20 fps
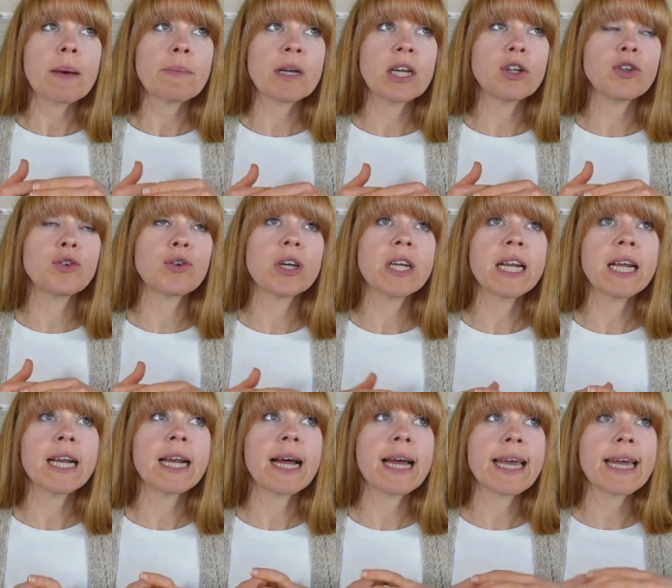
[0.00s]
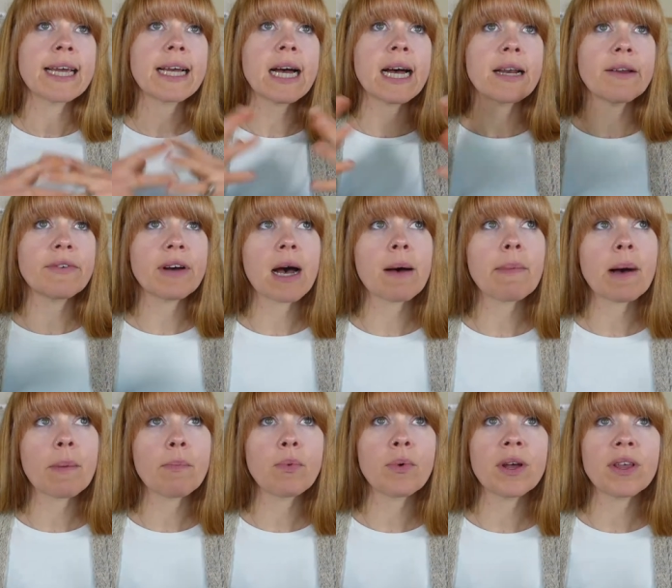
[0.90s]
um, Katrina and I had kind of
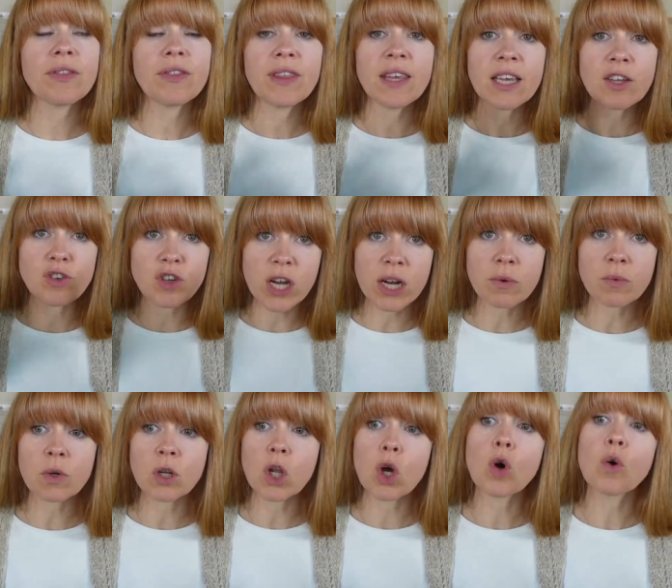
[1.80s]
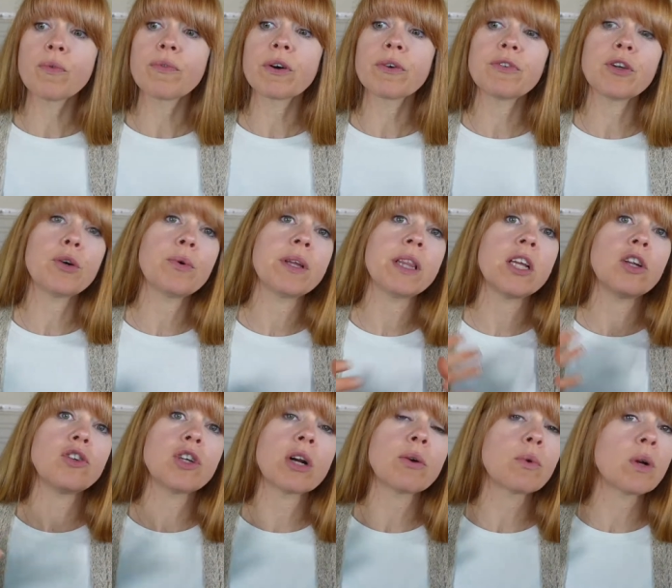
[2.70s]
come up with the general overview and
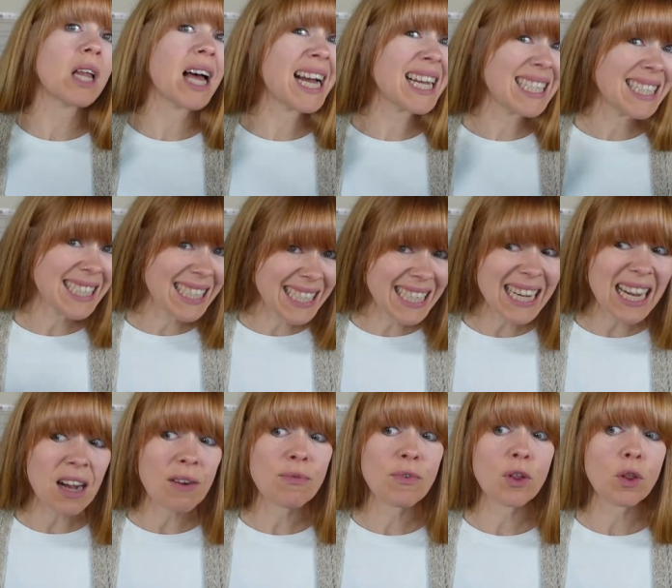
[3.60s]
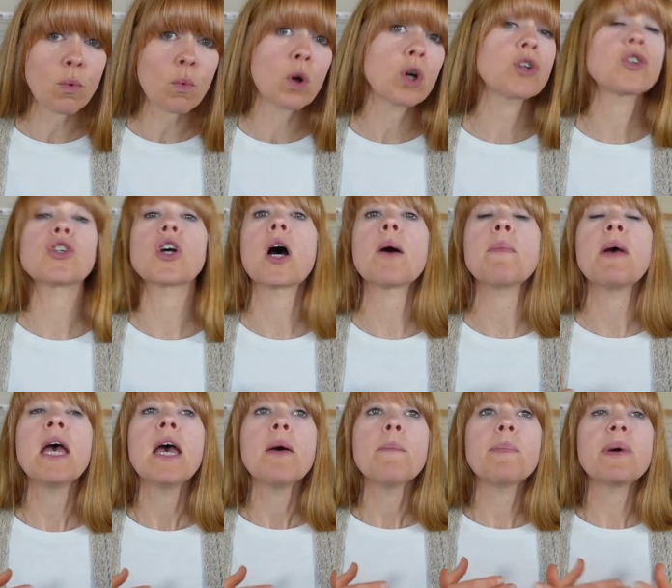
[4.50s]
the general idea for the
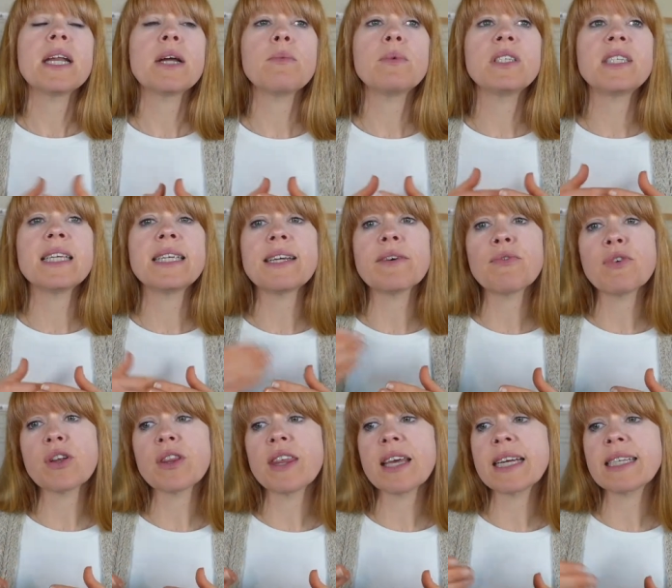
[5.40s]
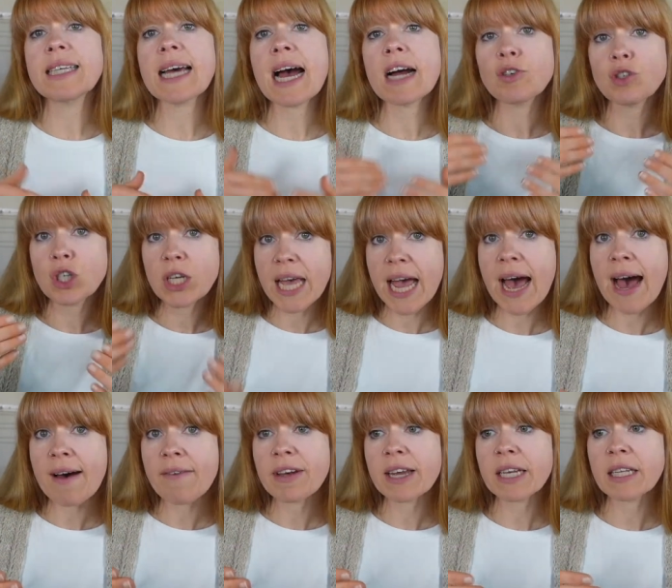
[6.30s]
workshop, but it was a different thing to actually
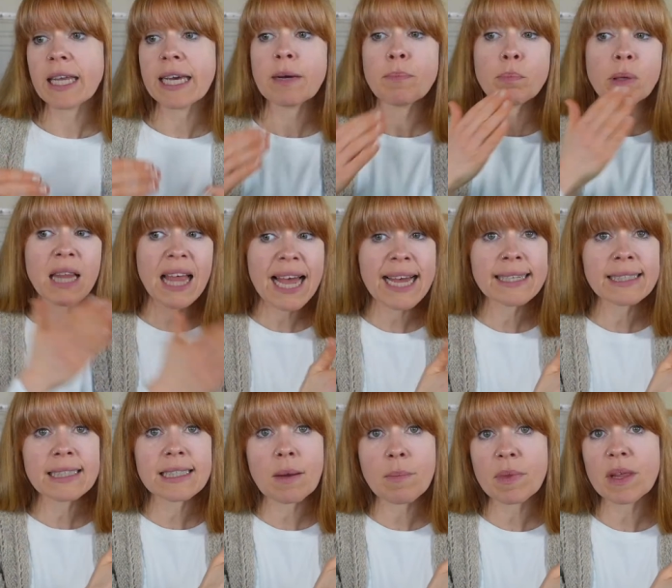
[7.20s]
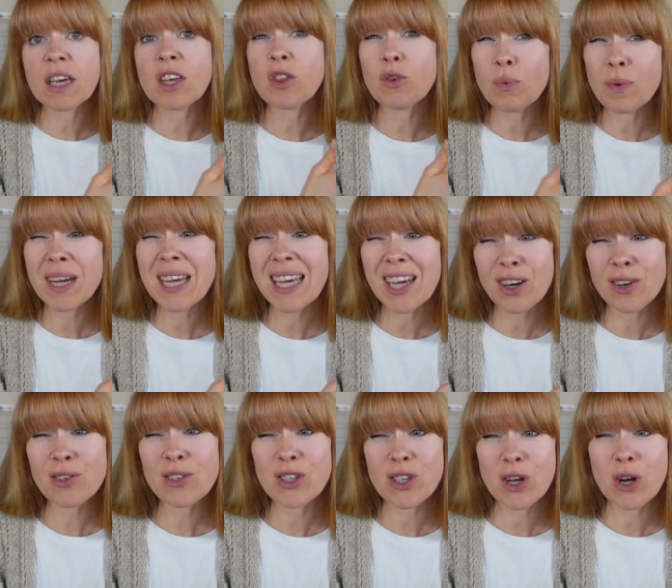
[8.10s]
have it like plan something three
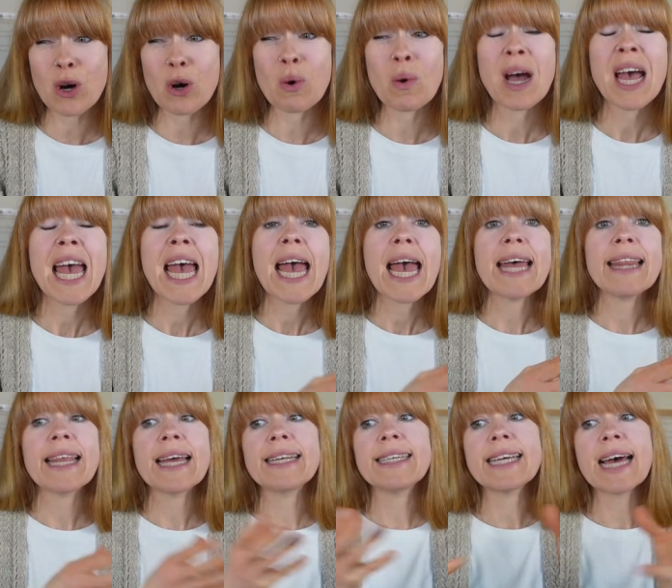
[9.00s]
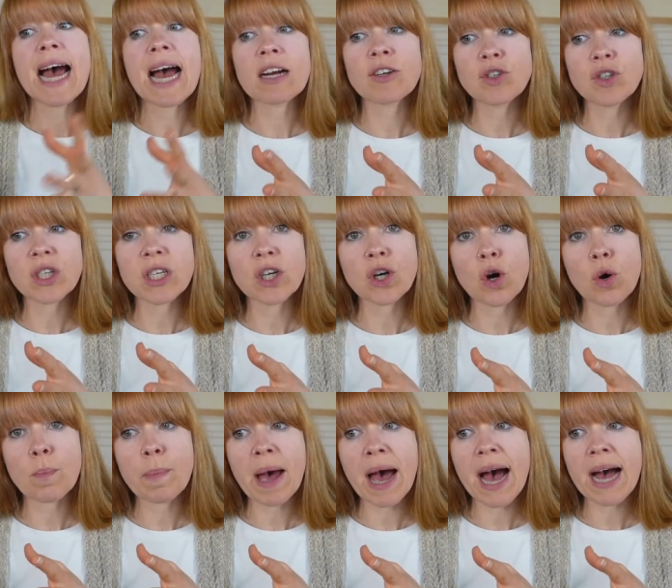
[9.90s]
years ago and then to actually
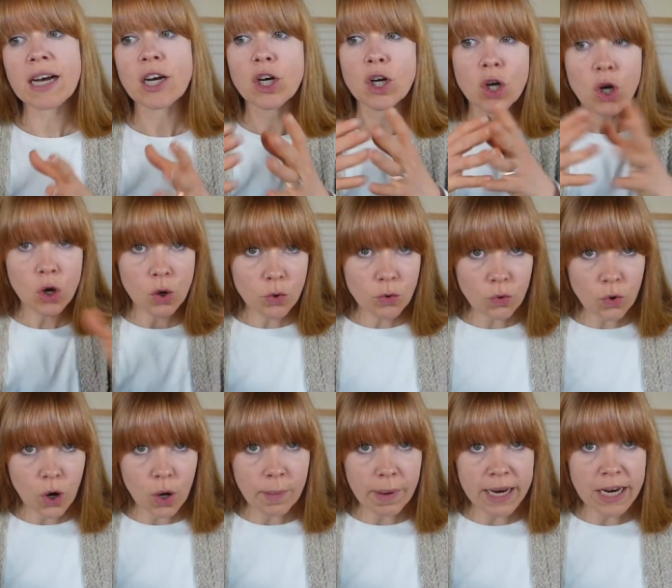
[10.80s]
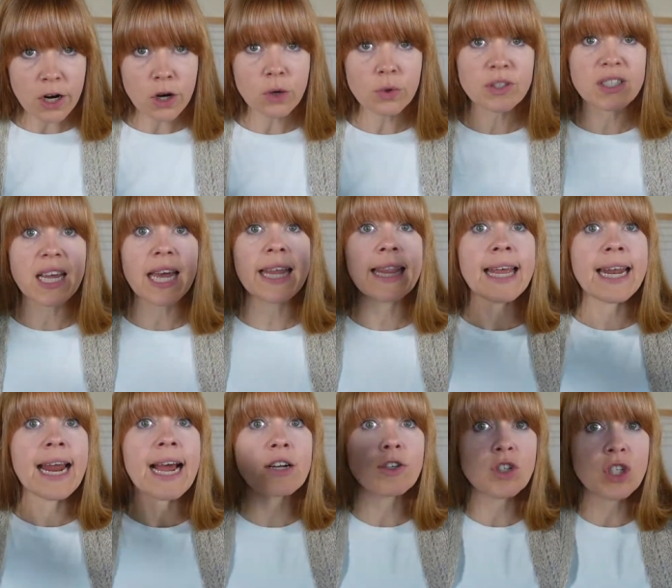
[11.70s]
go back, go through all my notes
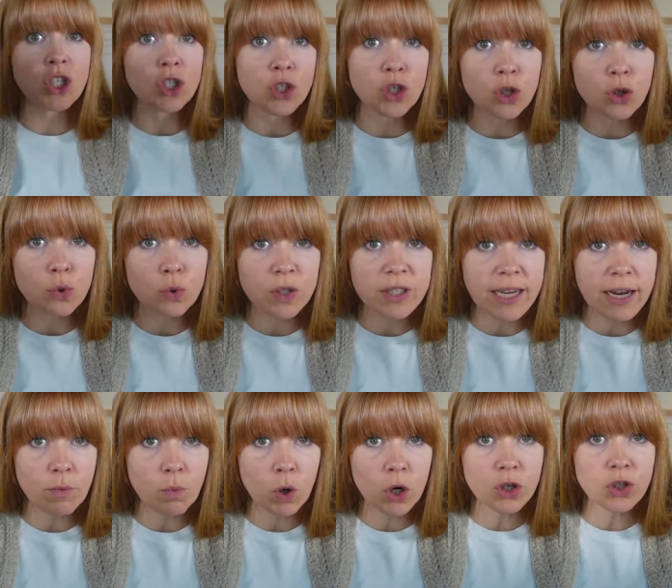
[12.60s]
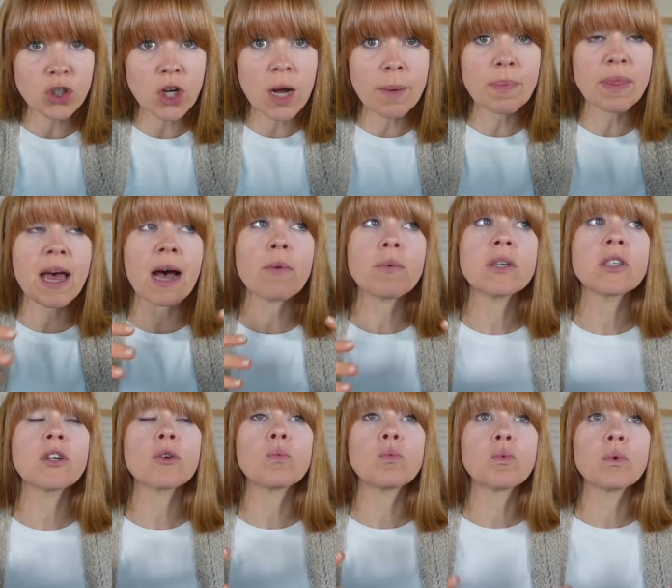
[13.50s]
and then actually do said workshop. That
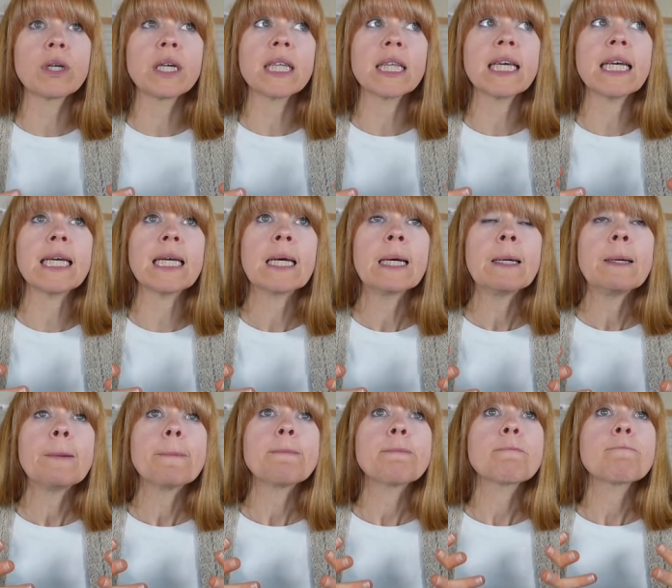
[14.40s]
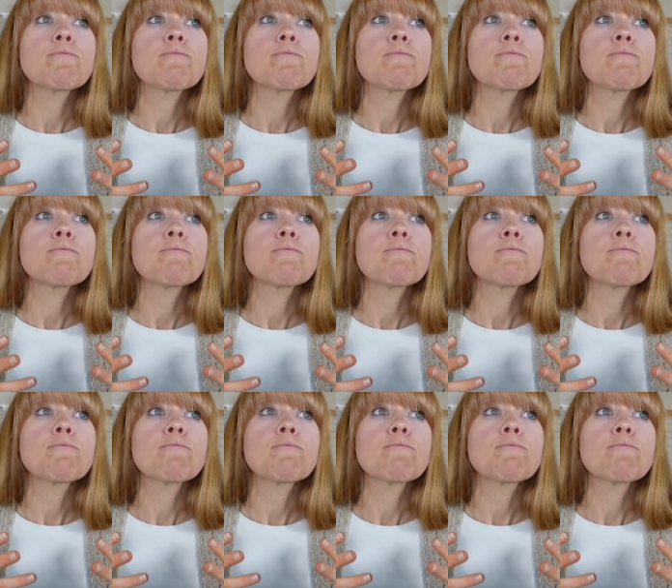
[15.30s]
was a really